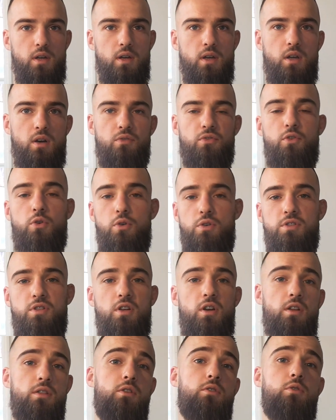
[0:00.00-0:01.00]
And of course,
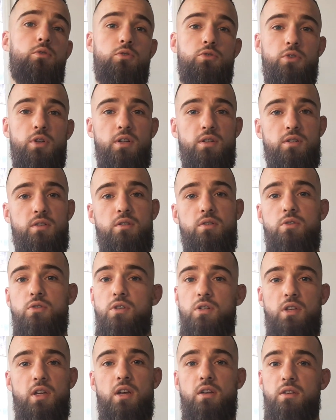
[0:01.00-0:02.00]
the other nutrients. You
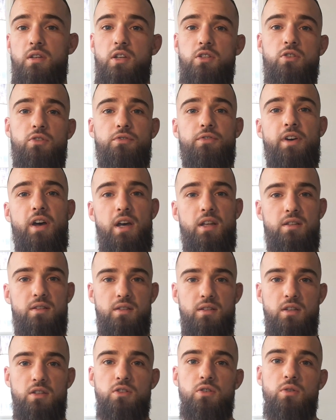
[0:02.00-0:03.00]
should get your fats,
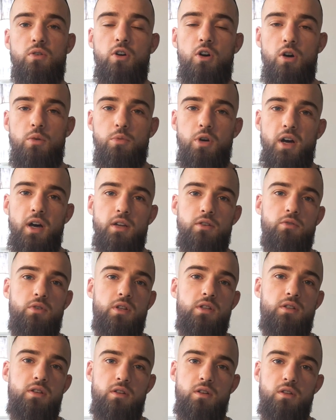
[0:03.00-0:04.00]
get your
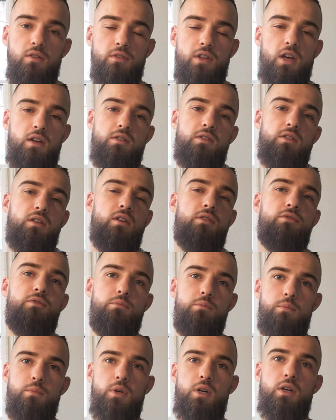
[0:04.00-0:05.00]
carbohydrates, and all of that stuff.
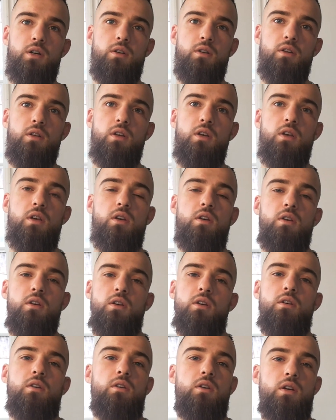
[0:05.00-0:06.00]
But
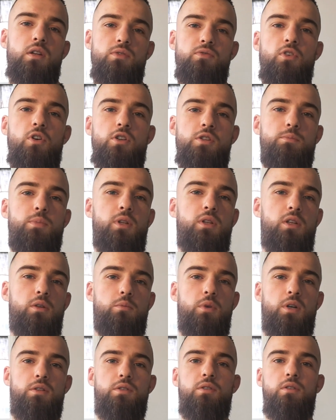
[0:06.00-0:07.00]
as far as building
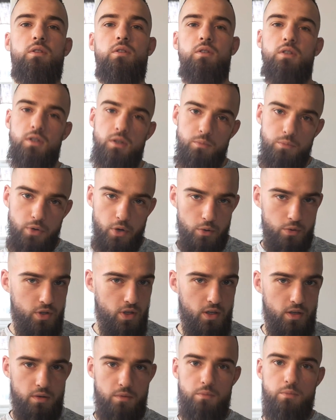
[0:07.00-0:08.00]
muscle,
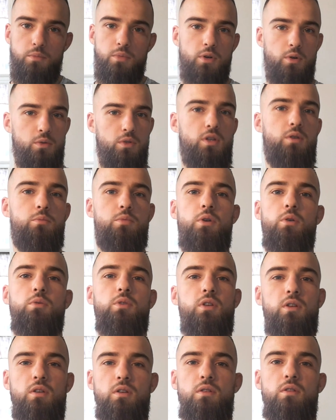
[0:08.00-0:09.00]
protein, protein,
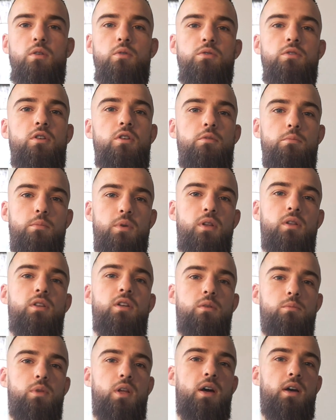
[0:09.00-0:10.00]
protein. Those are the
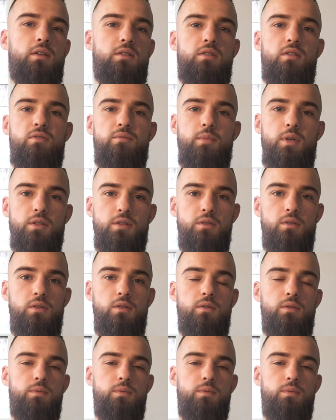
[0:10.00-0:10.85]
building blocks of muscle.